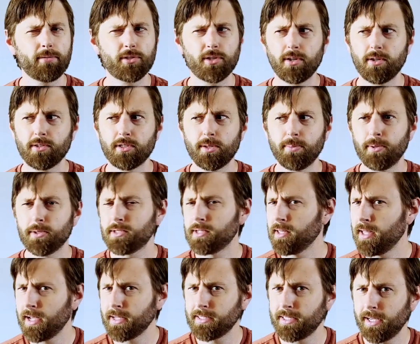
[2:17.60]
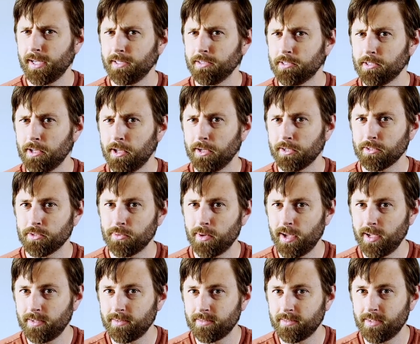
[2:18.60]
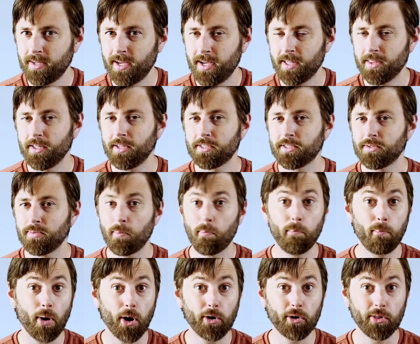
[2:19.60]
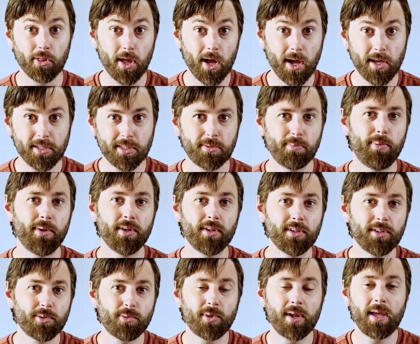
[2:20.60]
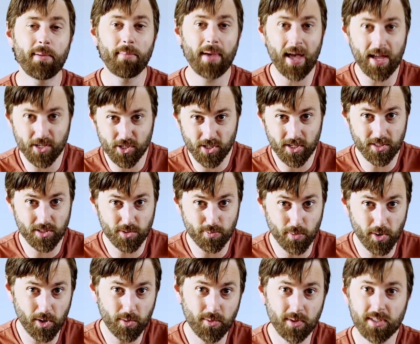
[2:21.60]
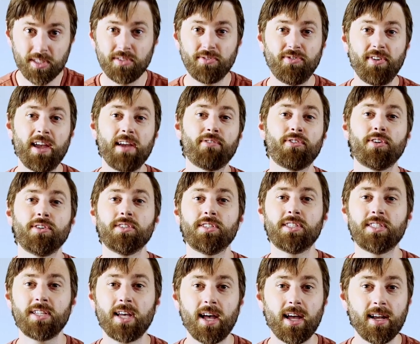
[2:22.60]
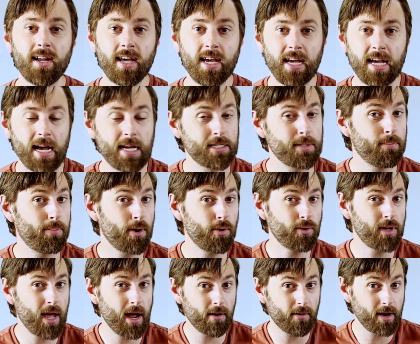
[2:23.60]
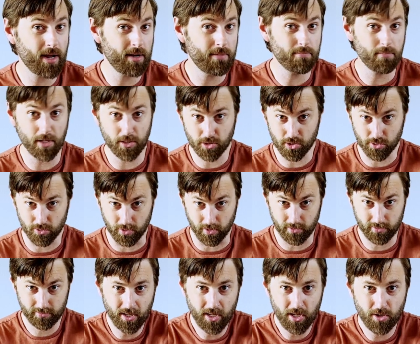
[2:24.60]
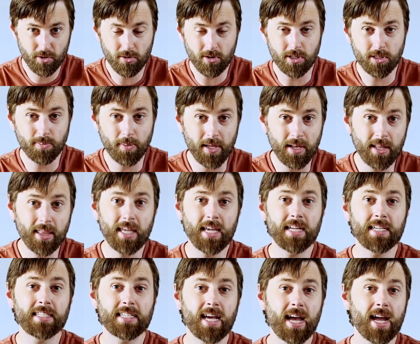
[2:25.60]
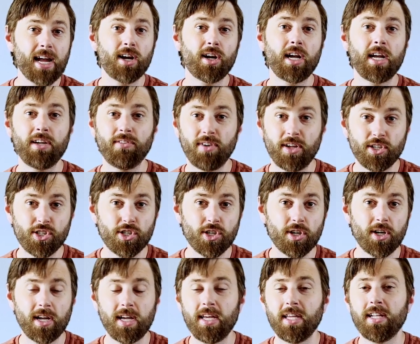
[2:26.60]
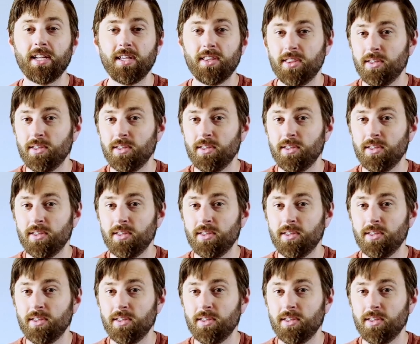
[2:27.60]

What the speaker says: are supposed to like singing songs, right? This Bardalos build reimagines Mirkwood's favored son as a bow-carrying minstrel. You could spend the entire adventure in the